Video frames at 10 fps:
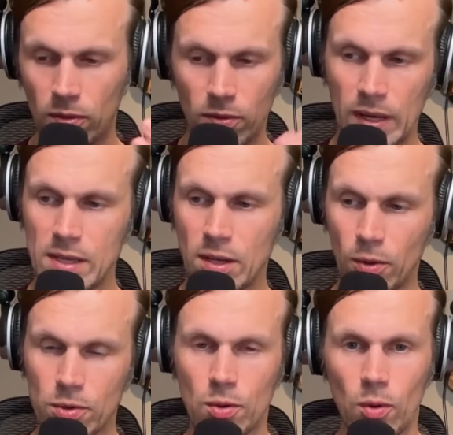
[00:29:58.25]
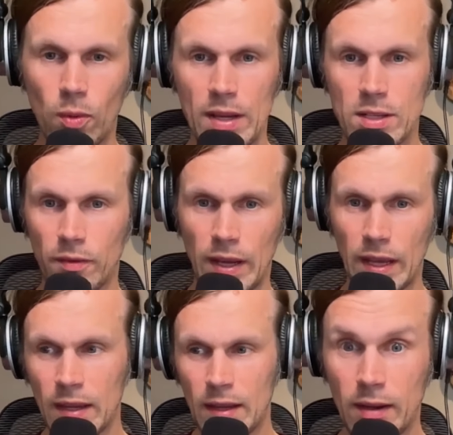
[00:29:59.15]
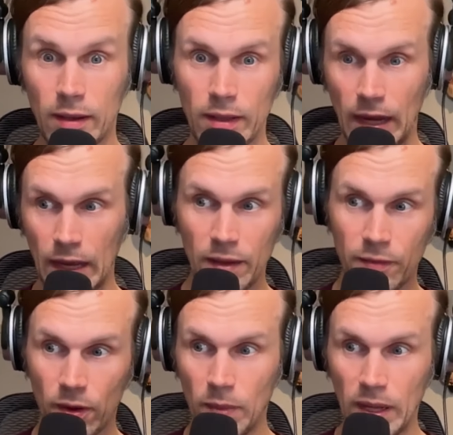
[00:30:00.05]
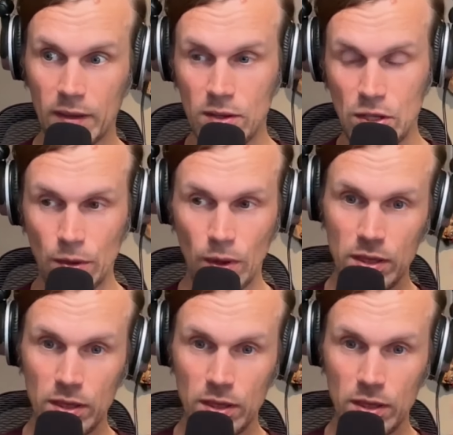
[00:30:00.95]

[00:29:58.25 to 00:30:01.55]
crazy old school ways of like gleaning it from like Jira